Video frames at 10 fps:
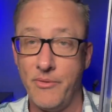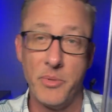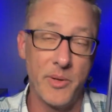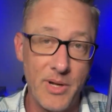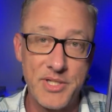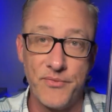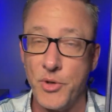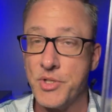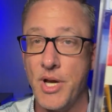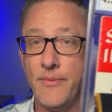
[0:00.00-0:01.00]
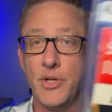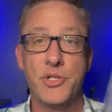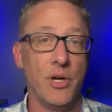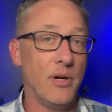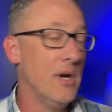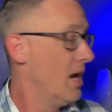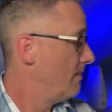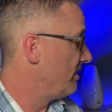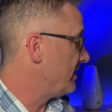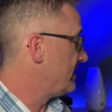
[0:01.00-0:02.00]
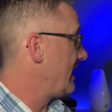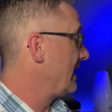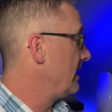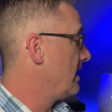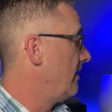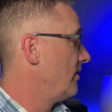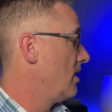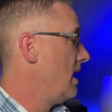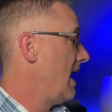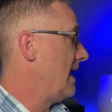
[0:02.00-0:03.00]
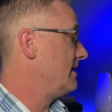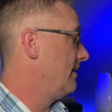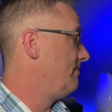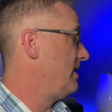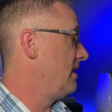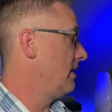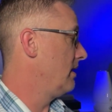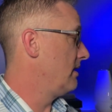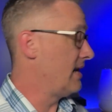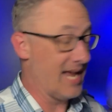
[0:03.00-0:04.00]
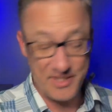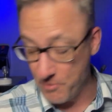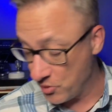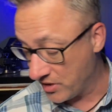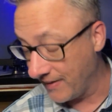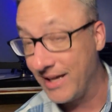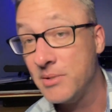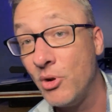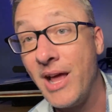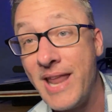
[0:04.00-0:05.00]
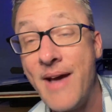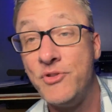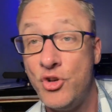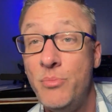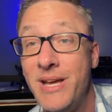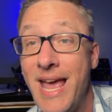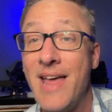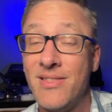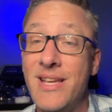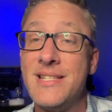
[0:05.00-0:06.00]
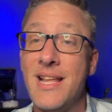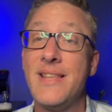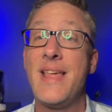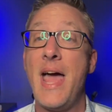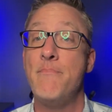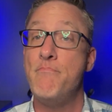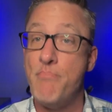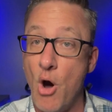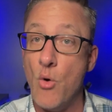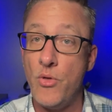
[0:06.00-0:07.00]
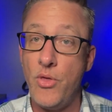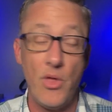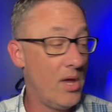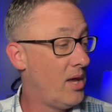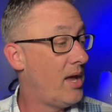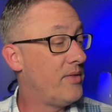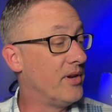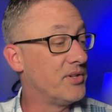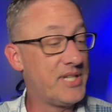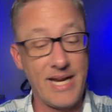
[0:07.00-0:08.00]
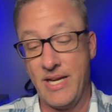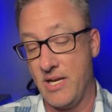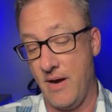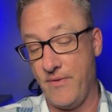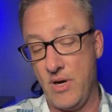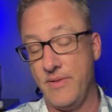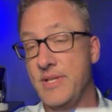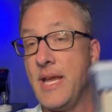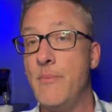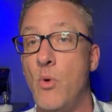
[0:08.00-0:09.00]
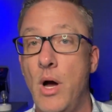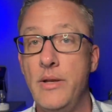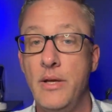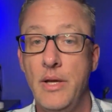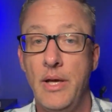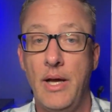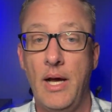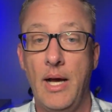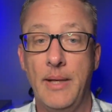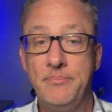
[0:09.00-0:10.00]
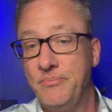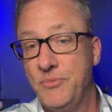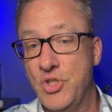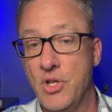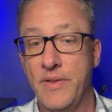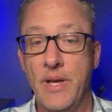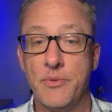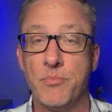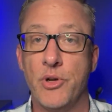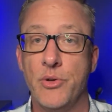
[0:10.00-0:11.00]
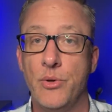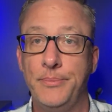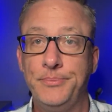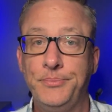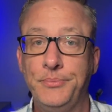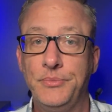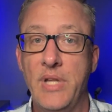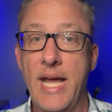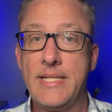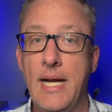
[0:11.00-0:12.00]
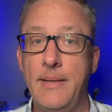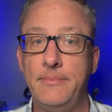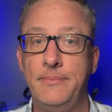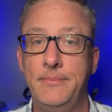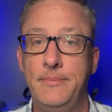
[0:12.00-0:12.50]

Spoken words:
Everybody wants the first cover, sure, but the second cover ends up being the next most collectible. And to have two big athletes like that, both their second cover on the same one, just thought that was pretty cool. Next up.